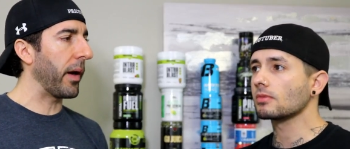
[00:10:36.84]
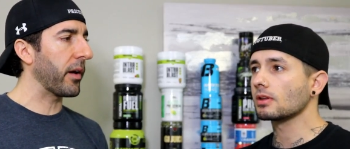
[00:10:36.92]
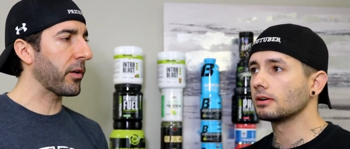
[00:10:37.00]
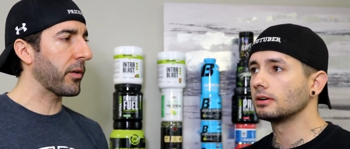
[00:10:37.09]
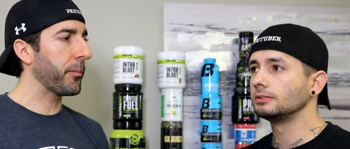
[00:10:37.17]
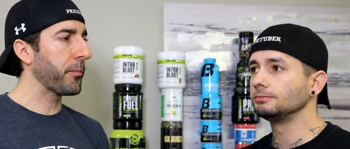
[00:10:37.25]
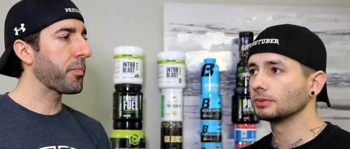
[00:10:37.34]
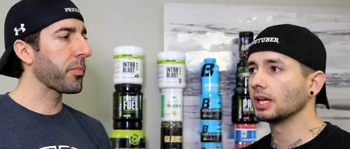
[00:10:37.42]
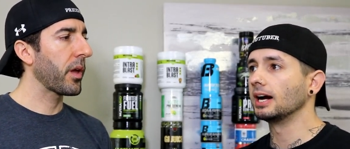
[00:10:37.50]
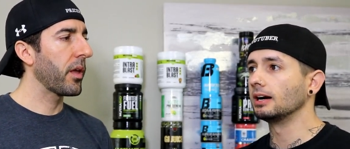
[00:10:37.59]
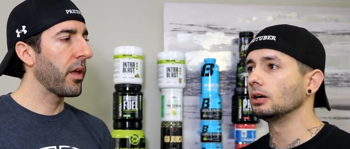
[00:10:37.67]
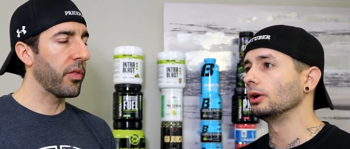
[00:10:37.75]
Speaker 1: better.
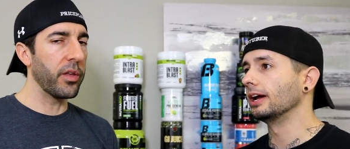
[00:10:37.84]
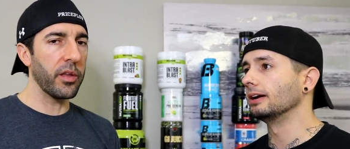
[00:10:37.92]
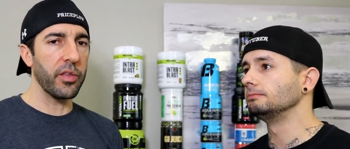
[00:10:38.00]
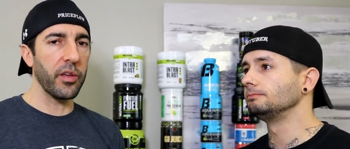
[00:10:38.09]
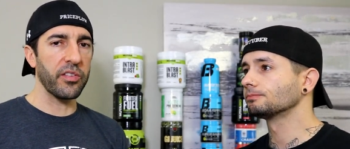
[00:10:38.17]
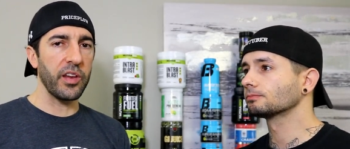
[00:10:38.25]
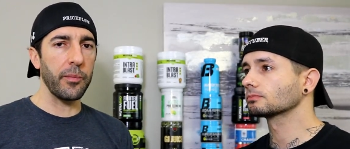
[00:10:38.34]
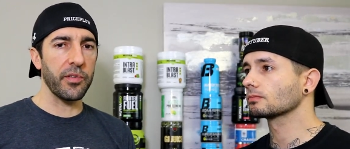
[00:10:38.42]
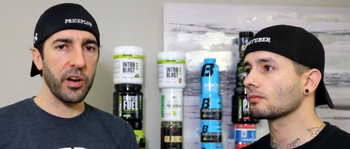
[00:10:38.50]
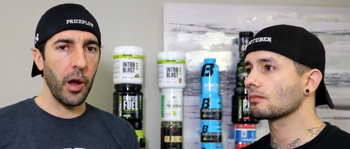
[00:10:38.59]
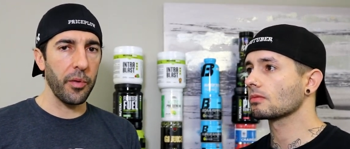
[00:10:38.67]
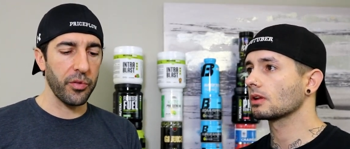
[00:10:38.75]
Yeah, oh yeah. The, the stems are
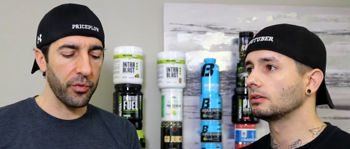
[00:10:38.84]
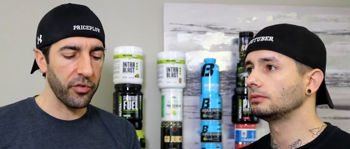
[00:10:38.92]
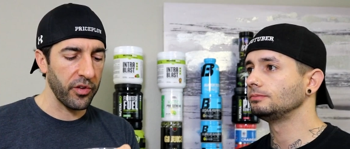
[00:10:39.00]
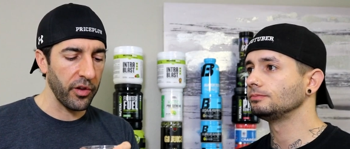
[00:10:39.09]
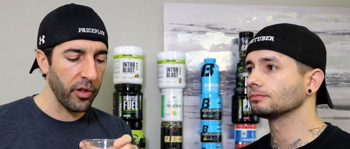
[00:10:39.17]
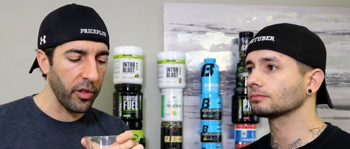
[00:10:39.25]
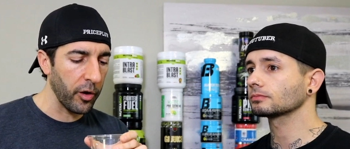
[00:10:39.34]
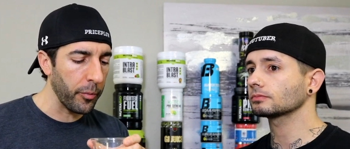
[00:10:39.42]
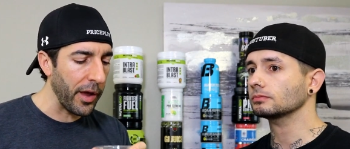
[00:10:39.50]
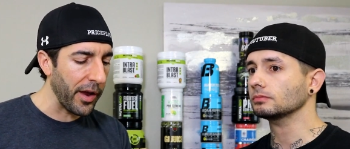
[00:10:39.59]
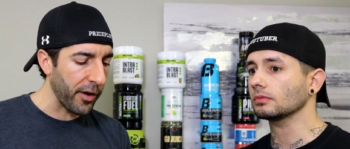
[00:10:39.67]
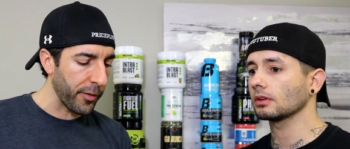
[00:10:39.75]
coming through still a little
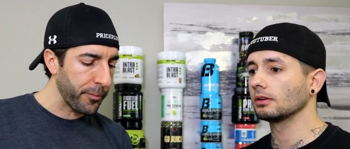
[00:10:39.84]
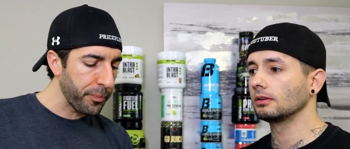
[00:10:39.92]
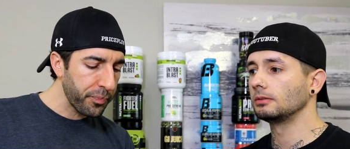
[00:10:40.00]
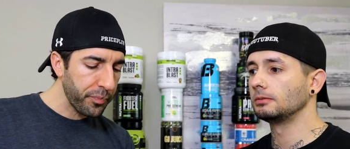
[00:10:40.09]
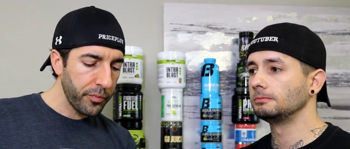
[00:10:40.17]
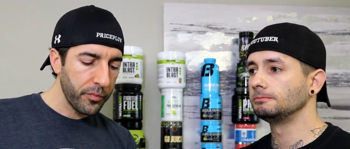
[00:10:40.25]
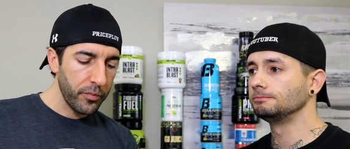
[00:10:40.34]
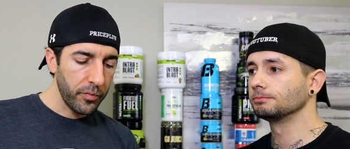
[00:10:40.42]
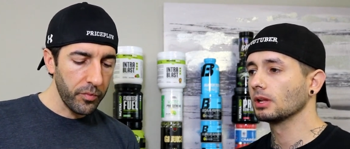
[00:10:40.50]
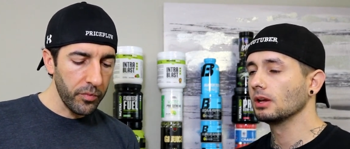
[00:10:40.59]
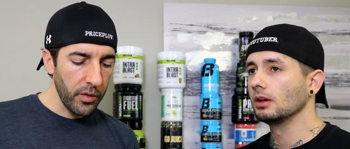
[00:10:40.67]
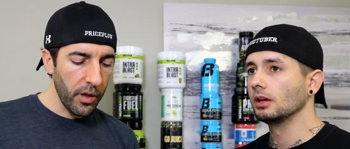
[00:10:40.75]
bit here.
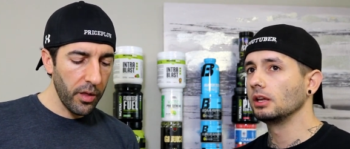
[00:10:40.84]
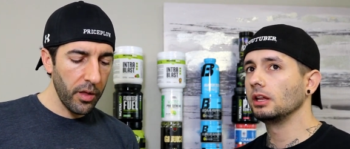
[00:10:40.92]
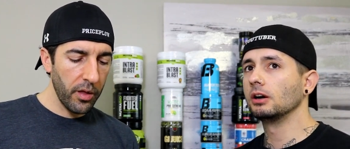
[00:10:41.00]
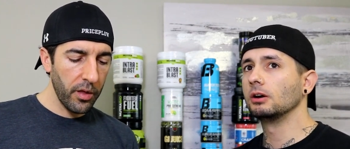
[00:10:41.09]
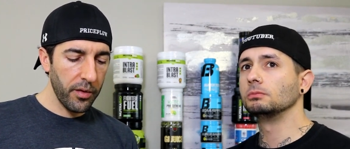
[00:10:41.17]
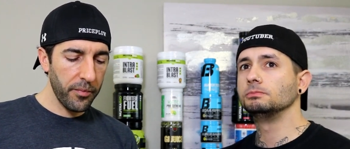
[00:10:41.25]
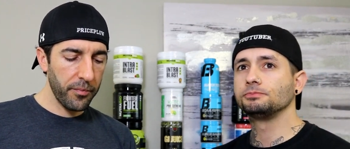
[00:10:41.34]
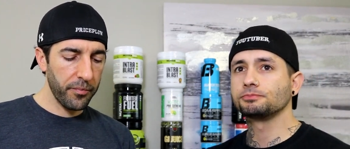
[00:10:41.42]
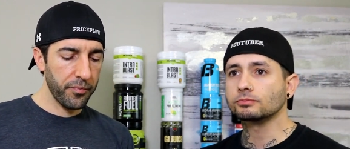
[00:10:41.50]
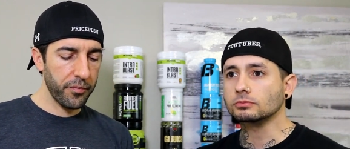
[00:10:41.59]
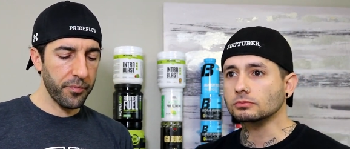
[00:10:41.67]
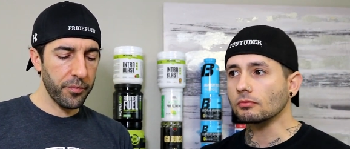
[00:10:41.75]
Speaker 2: You know,
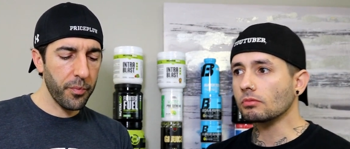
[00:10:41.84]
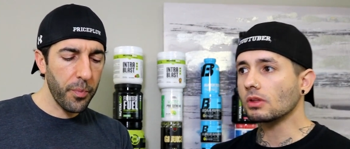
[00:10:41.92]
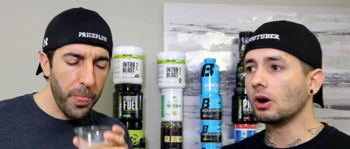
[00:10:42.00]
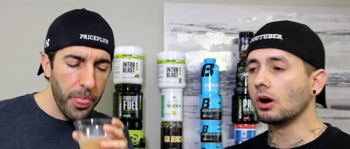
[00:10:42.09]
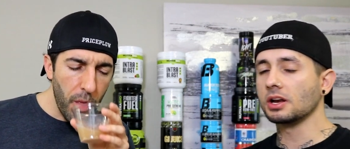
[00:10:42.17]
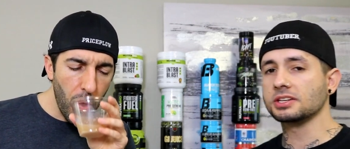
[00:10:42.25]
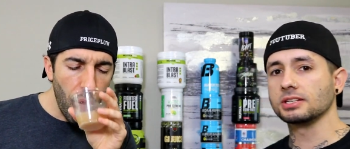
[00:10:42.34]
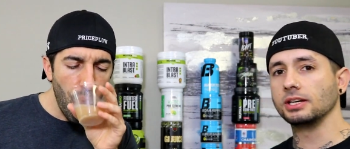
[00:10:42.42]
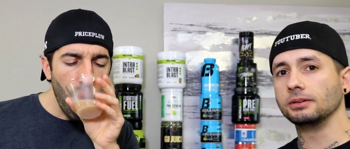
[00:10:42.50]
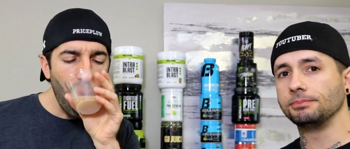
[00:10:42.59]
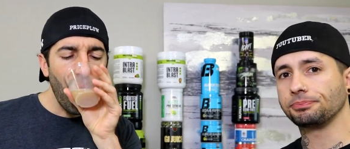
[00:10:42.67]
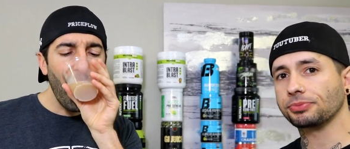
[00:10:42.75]

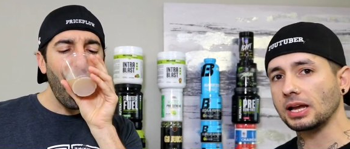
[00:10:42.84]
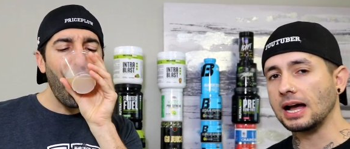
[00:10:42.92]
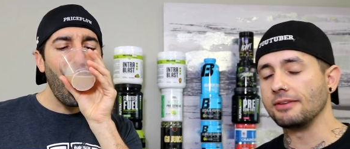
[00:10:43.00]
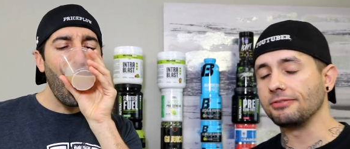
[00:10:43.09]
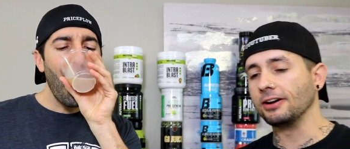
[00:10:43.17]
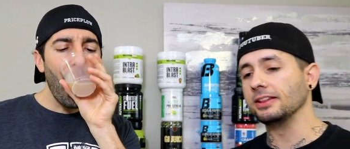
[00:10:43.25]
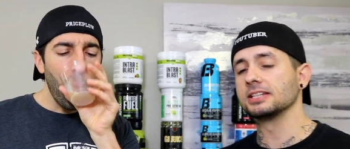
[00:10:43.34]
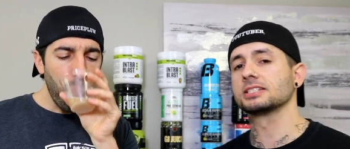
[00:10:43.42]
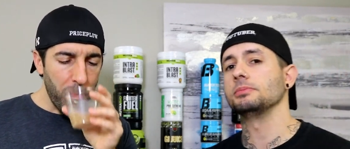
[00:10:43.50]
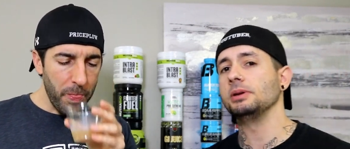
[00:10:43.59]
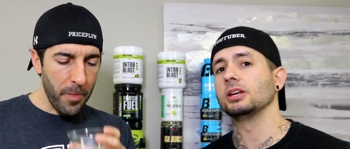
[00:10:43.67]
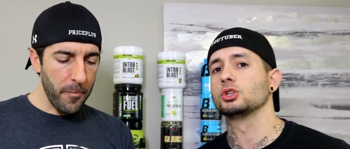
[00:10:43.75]
honestly, I find this
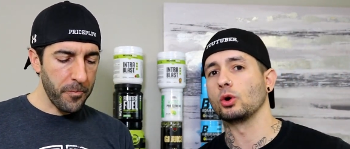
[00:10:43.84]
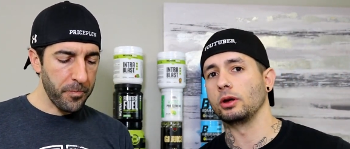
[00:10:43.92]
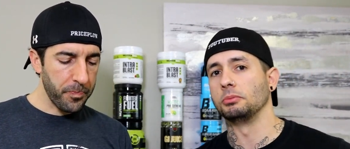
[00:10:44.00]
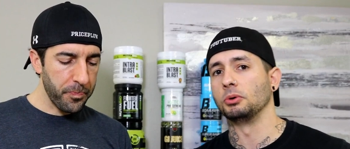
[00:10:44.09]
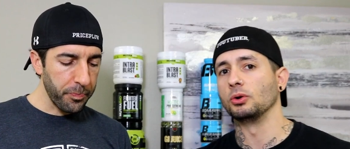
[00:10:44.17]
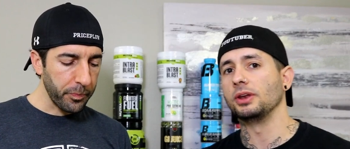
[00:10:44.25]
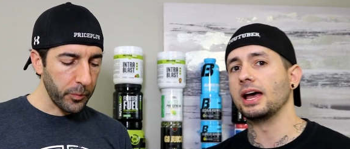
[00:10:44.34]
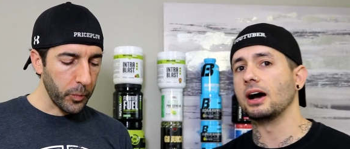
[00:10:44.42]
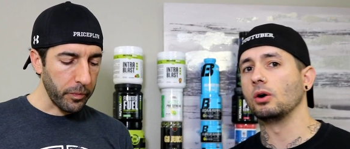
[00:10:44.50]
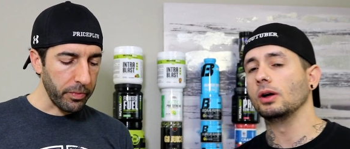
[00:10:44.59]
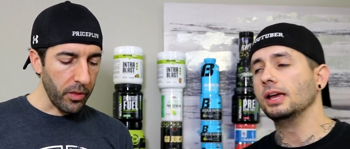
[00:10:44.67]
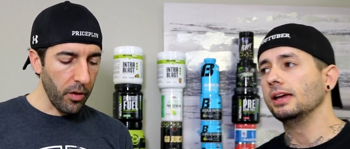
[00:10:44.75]
to be enjoyable.
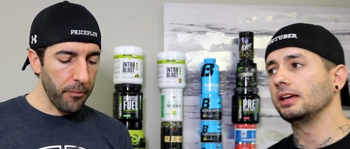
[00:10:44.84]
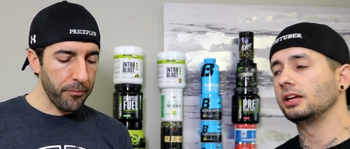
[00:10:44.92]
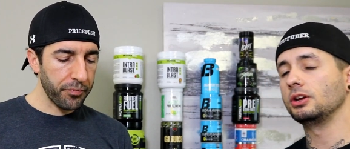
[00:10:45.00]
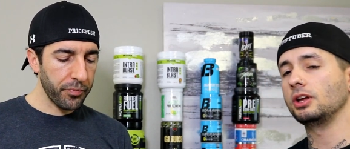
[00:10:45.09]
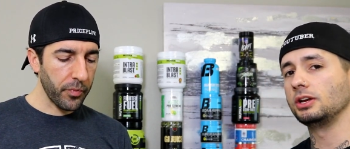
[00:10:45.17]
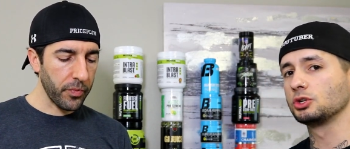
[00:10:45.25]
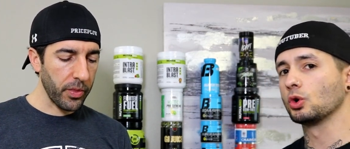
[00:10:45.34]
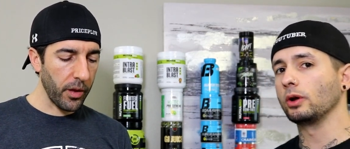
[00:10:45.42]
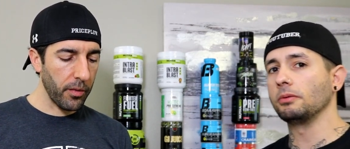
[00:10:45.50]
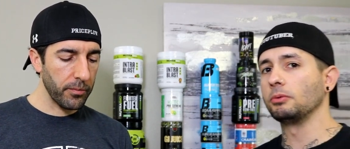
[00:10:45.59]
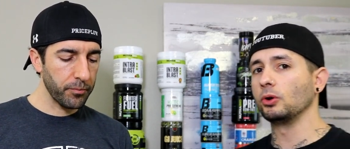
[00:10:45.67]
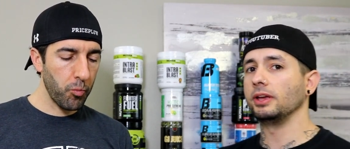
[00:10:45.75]
Now, in,
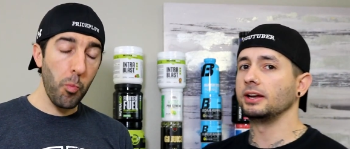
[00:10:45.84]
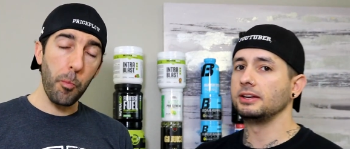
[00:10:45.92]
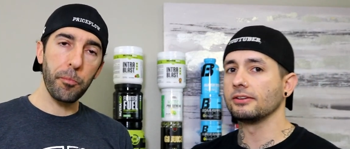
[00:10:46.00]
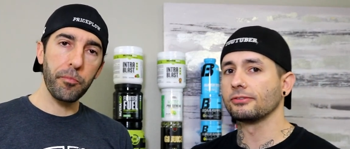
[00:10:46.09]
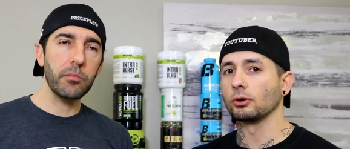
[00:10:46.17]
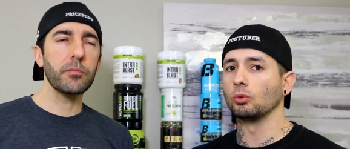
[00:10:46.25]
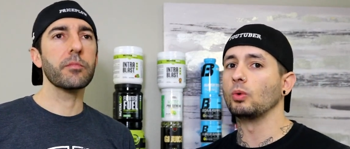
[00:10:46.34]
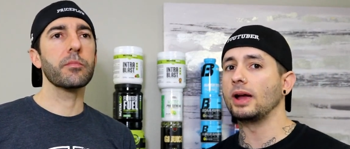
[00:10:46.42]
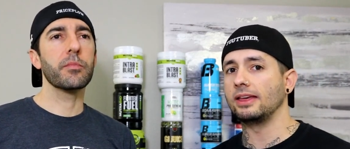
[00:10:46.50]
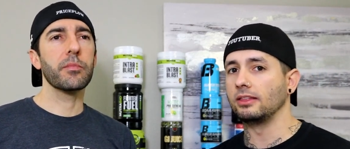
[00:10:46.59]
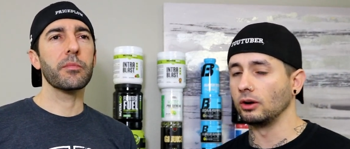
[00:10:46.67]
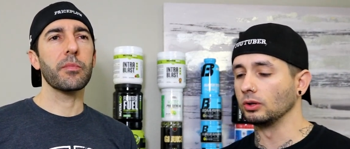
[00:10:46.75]
enjoyable in a different
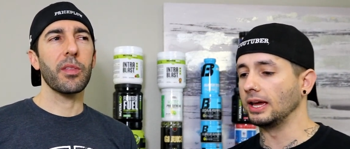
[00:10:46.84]
way though.